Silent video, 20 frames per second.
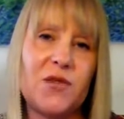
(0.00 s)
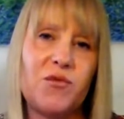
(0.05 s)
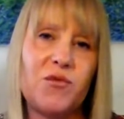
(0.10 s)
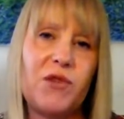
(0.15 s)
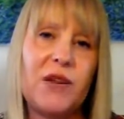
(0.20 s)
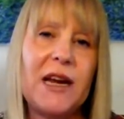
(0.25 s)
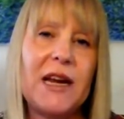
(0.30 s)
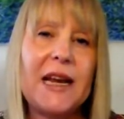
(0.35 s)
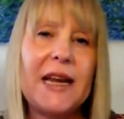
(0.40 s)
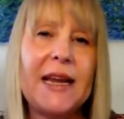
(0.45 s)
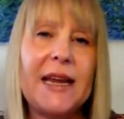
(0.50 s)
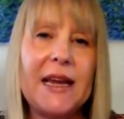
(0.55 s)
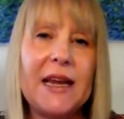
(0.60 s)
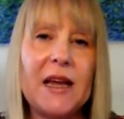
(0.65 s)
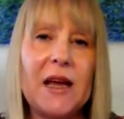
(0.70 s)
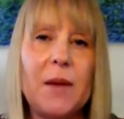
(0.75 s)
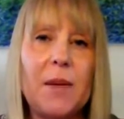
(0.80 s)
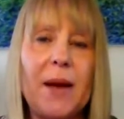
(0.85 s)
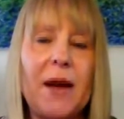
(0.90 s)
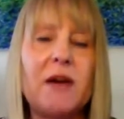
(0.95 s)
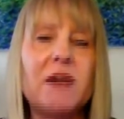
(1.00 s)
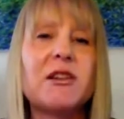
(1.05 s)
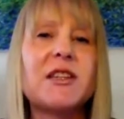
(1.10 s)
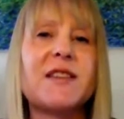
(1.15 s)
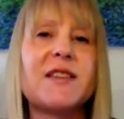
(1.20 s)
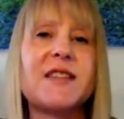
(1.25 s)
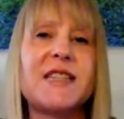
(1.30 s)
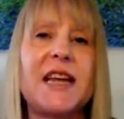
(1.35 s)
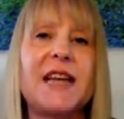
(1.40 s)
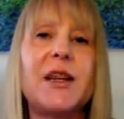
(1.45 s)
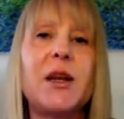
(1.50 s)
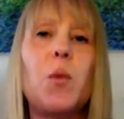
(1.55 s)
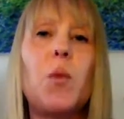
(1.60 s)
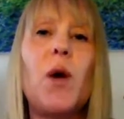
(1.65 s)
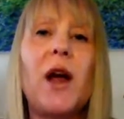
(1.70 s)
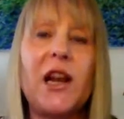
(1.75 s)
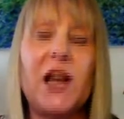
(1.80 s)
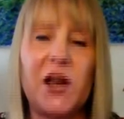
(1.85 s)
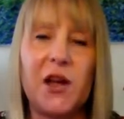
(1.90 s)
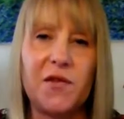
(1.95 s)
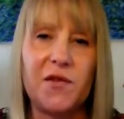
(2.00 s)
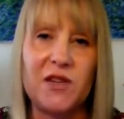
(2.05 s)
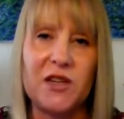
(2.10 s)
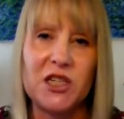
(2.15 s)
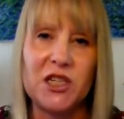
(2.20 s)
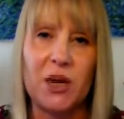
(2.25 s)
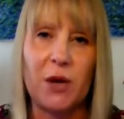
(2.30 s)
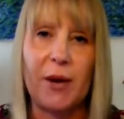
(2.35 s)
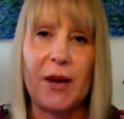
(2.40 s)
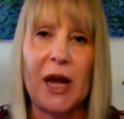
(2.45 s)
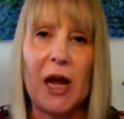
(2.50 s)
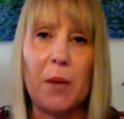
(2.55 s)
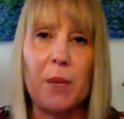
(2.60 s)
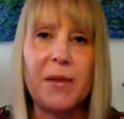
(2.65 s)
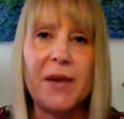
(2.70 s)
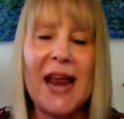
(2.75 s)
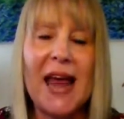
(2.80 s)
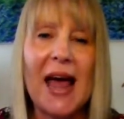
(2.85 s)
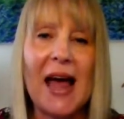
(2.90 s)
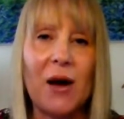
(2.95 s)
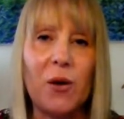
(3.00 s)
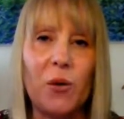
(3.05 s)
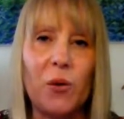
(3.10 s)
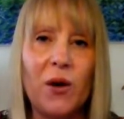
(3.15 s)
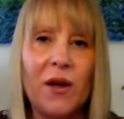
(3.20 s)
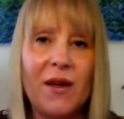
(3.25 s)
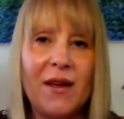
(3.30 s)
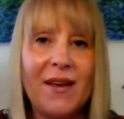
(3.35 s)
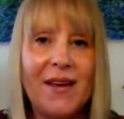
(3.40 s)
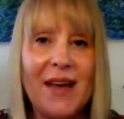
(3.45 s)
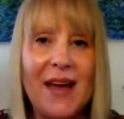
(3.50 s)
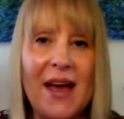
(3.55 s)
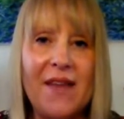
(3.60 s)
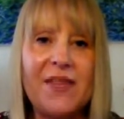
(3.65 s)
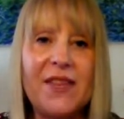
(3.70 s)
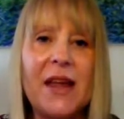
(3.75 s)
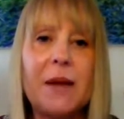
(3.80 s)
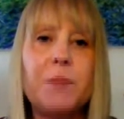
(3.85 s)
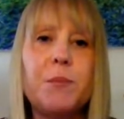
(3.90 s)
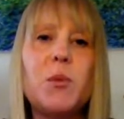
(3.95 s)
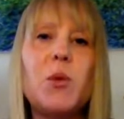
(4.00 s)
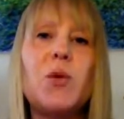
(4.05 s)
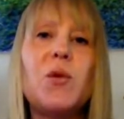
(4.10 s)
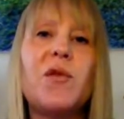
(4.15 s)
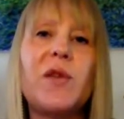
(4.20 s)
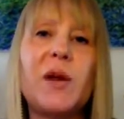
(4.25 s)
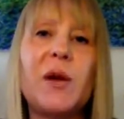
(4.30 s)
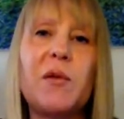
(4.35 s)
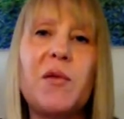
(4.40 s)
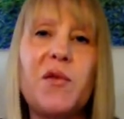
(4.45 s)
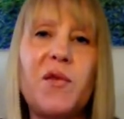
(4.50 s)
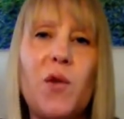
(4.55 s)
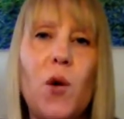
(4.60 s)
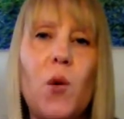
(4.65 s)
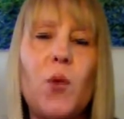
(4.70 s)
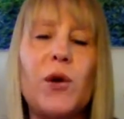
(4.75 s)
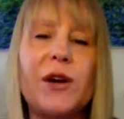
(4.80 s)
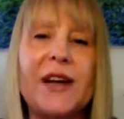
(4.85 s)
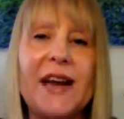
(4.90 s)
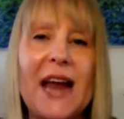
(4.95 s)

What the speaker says: really about understanding why life is showing up now and then moving forward,